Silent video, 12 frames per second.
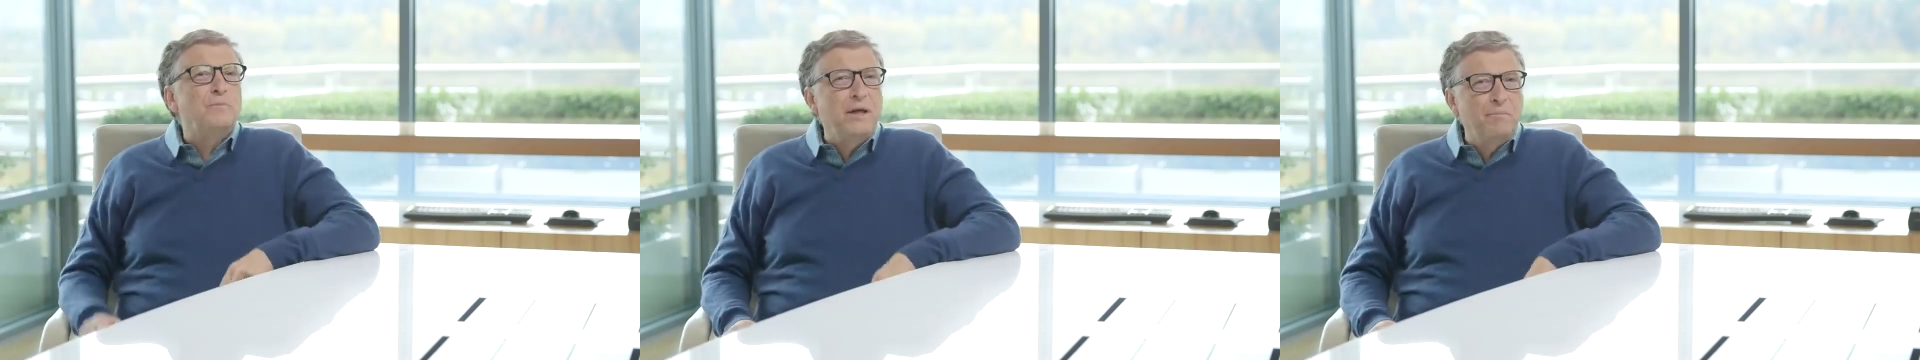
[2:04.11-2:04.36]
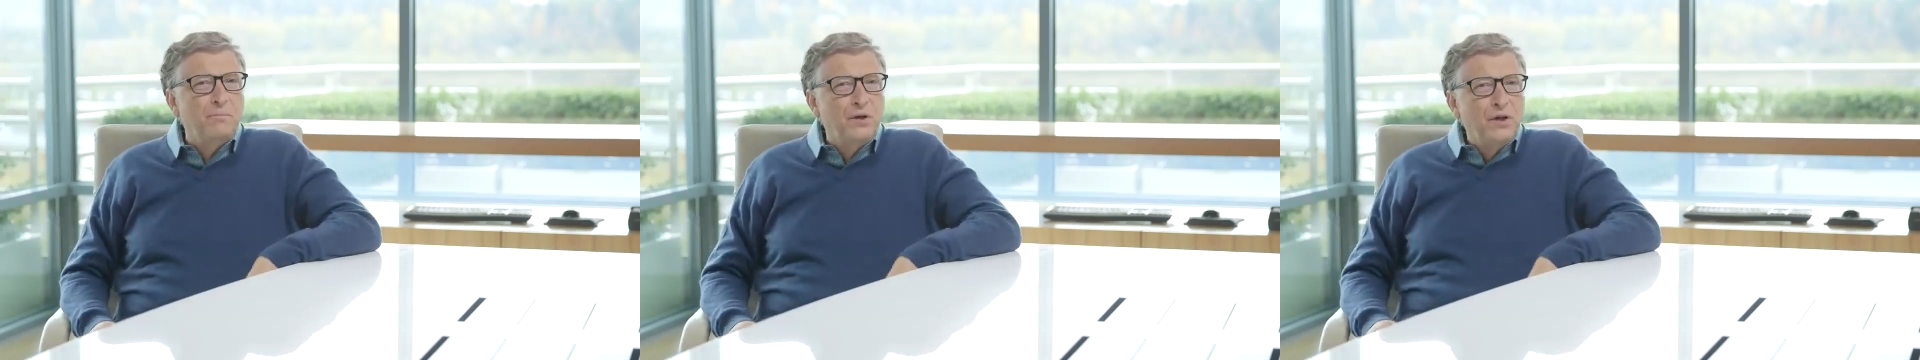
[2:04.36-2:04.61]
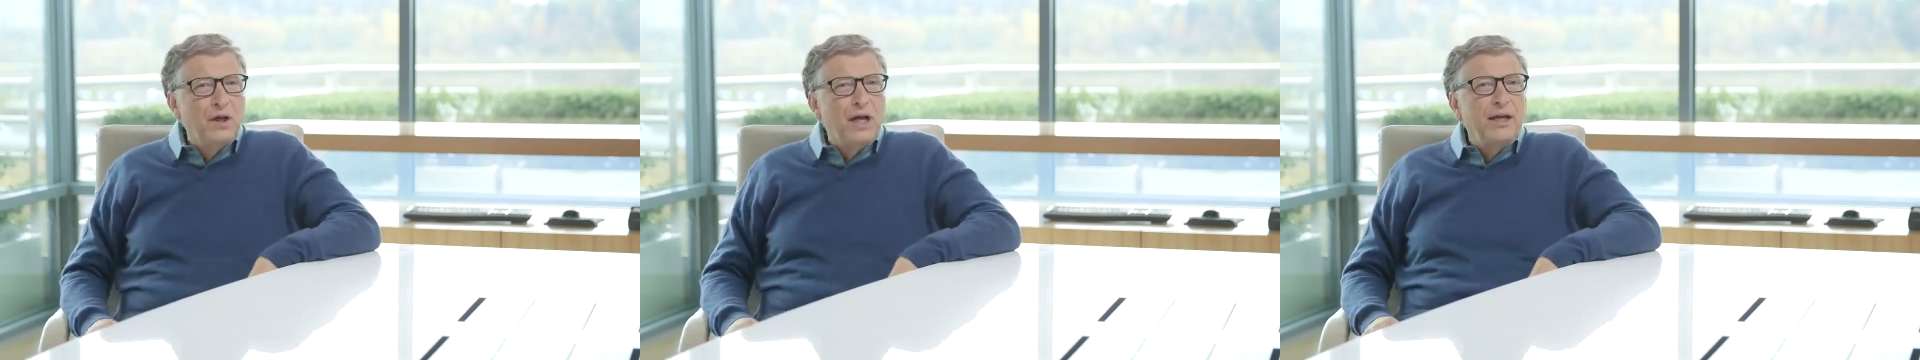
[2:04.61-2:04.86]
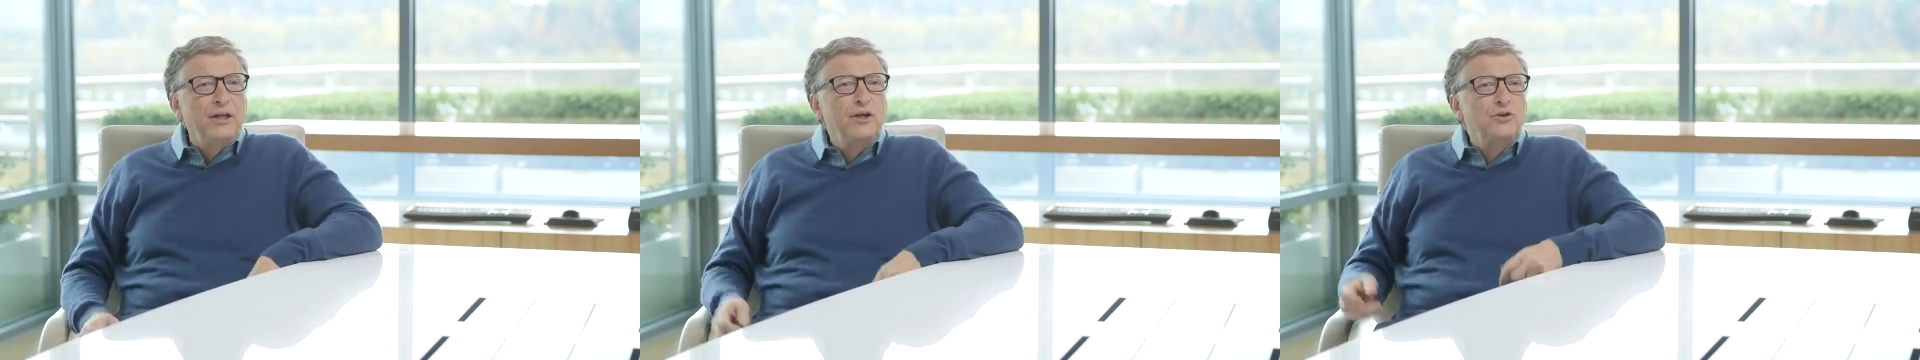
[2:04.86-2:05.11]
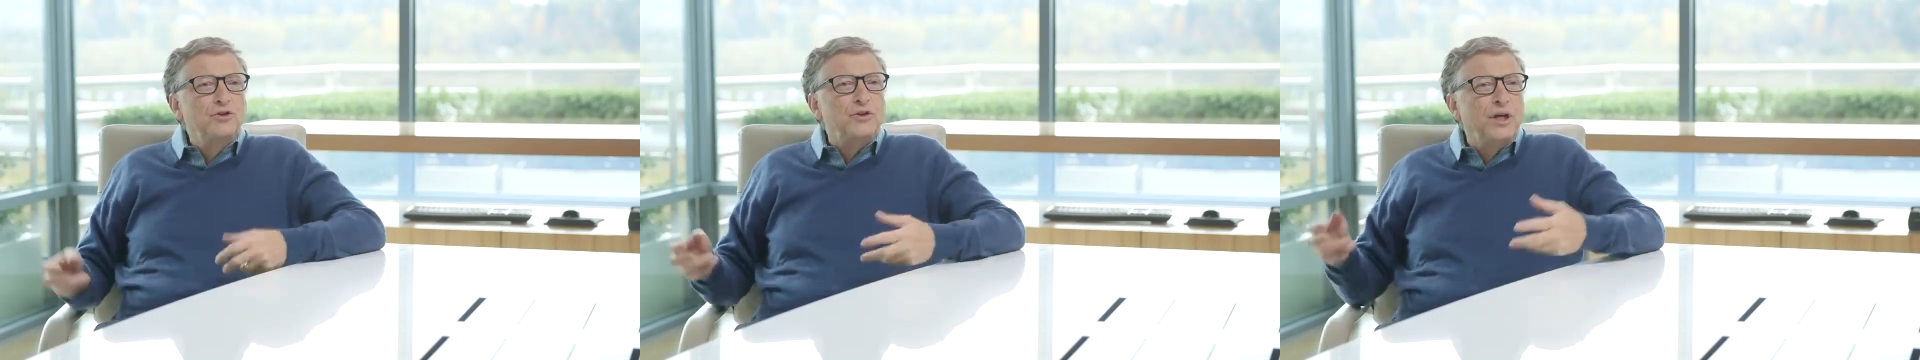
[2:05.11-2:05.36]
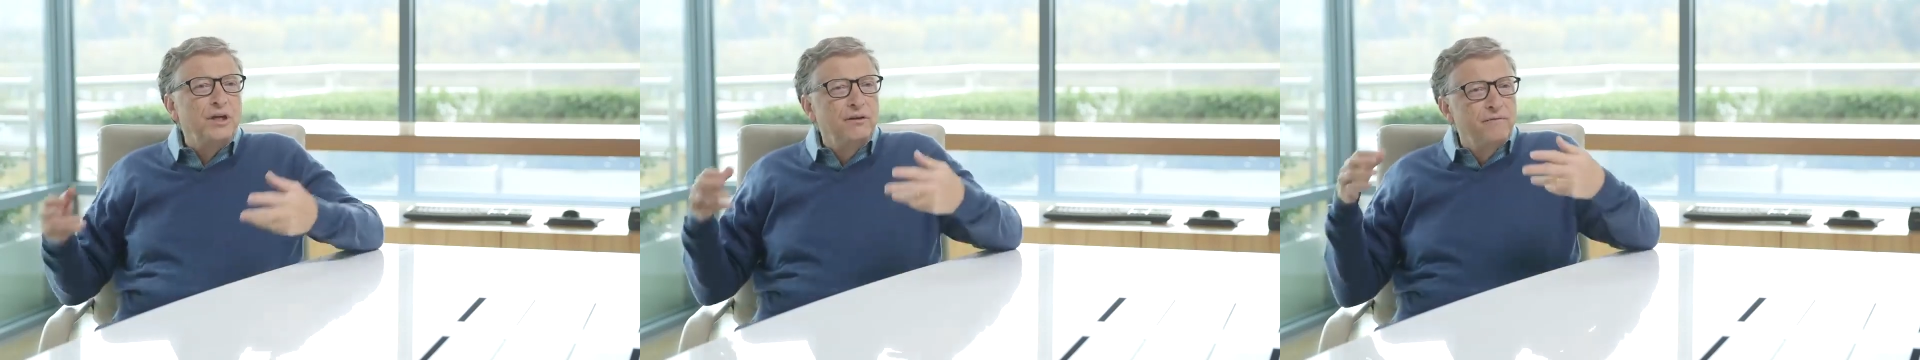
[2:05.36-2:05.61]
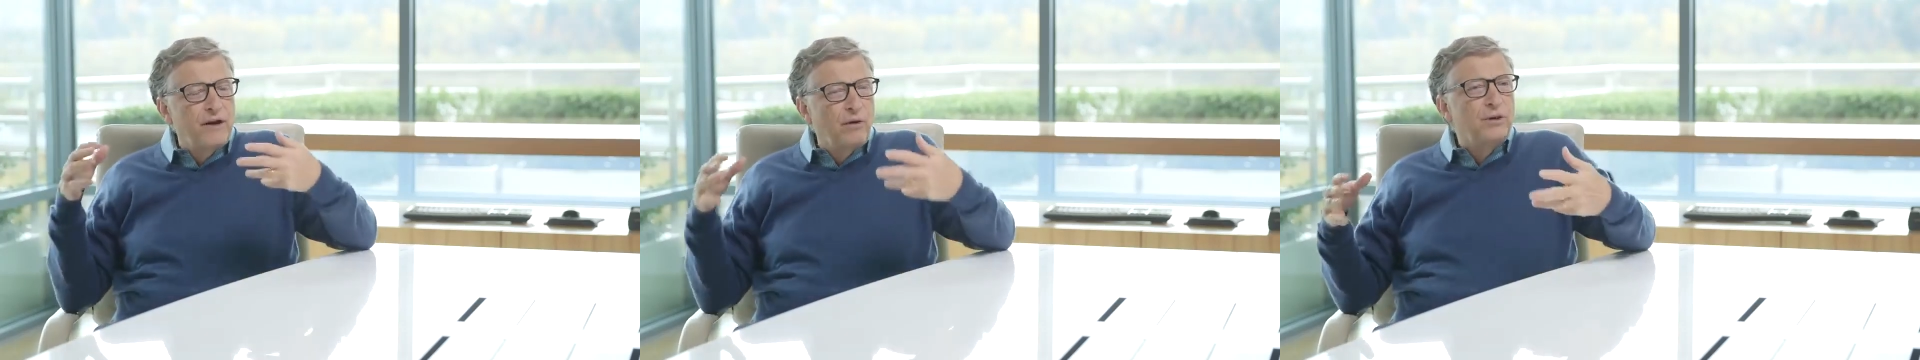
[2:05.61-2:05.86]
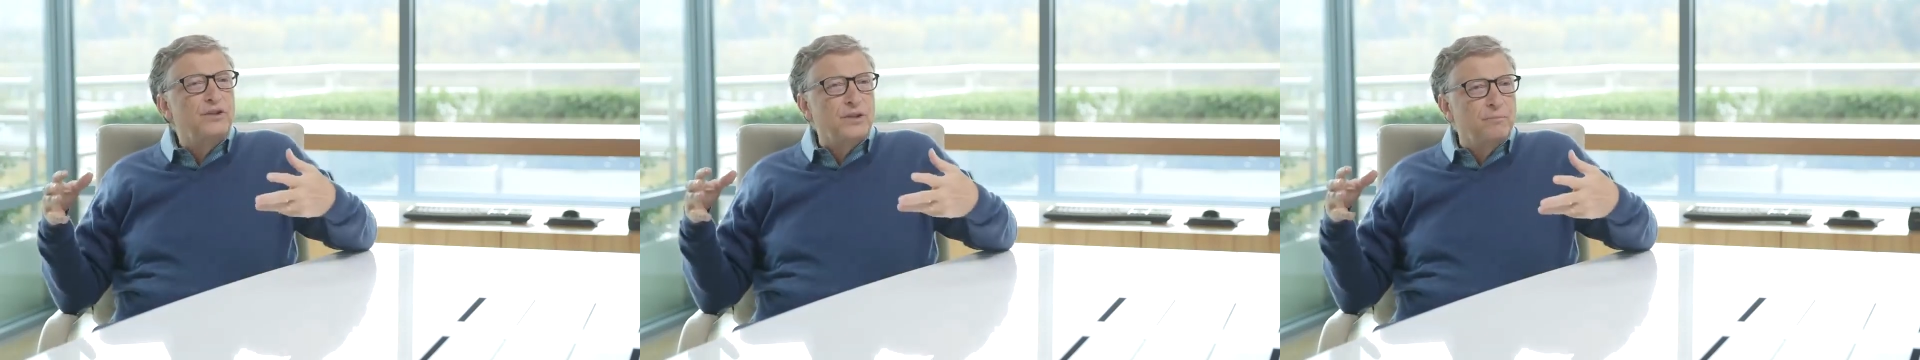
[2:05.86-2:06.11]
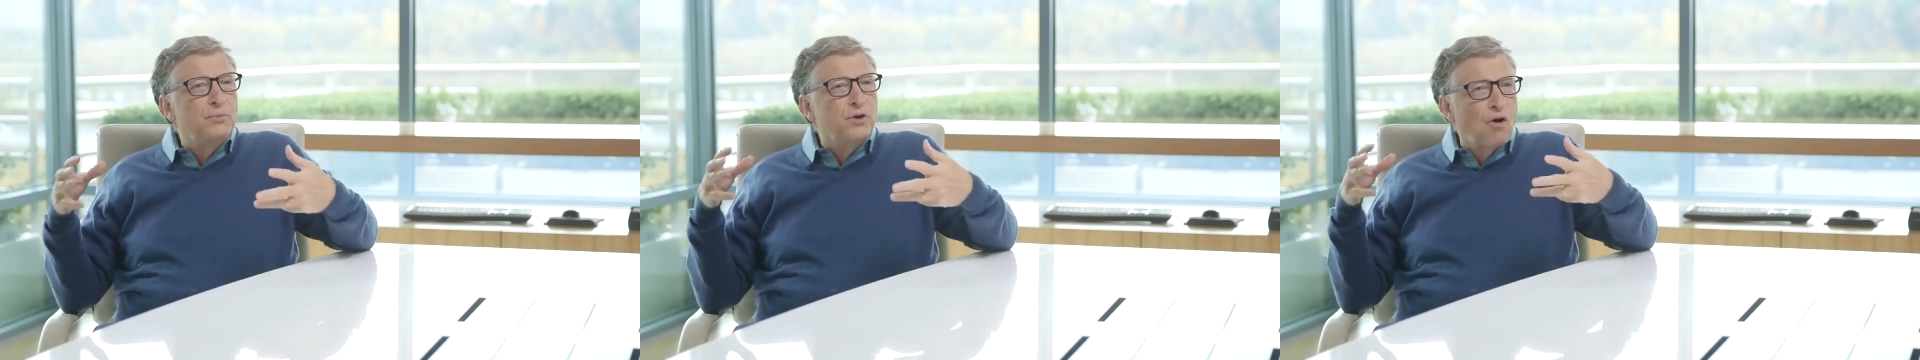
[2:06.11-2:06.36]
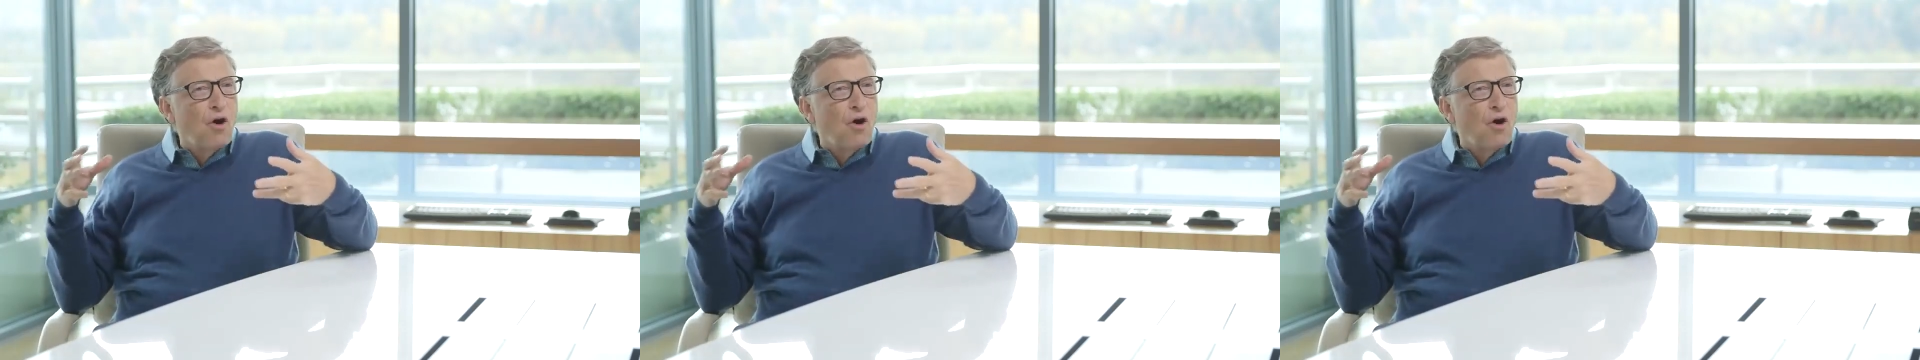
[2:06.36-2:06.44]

people and using very simple